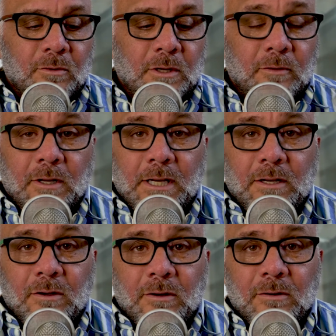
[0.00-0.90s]
I feel like
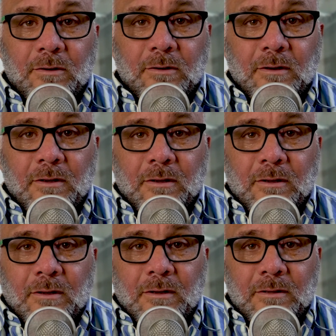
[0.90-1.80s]
you're
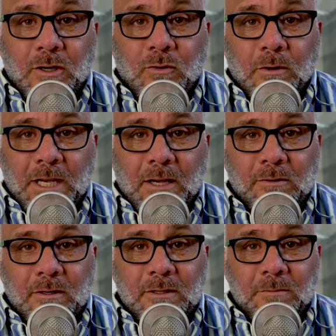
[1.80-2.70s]
towing me out
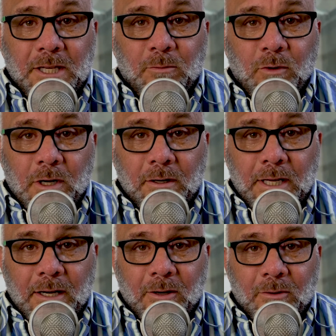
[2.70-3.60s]
into some deep water
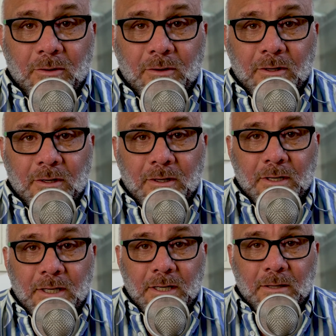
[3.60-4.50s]
now.
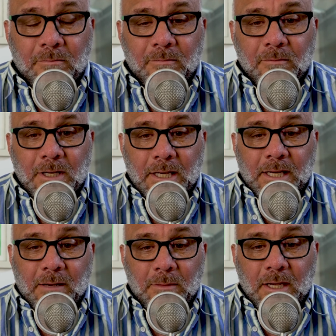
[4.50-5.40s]
I
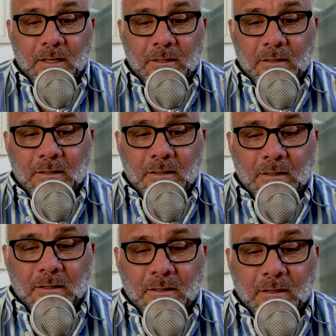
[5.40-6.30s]
came in
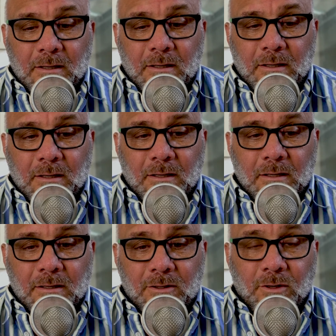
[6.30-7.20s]

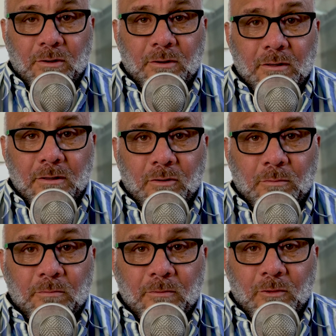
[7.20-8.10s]
certain
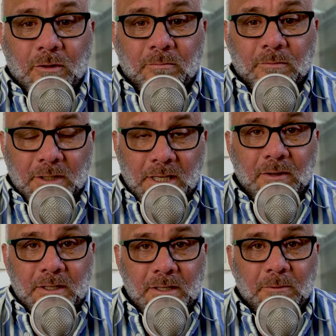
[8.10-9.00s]
or
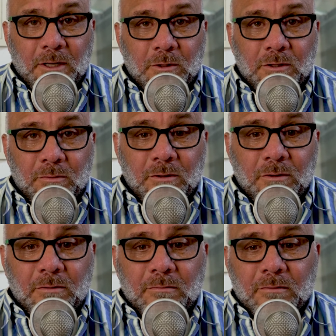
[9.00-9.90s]
believing something was
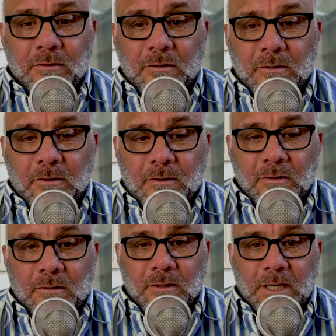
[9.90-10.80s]
true.
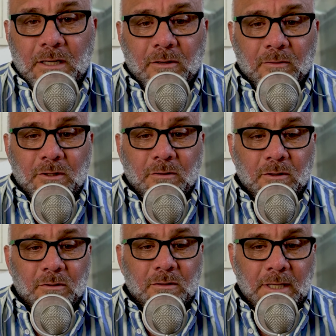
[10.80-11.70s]
Now you've
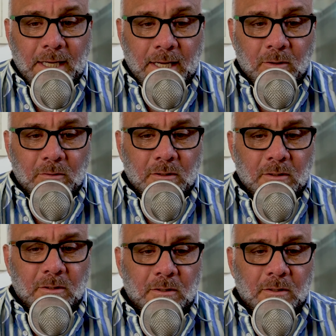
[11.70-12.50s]
introduced doubt.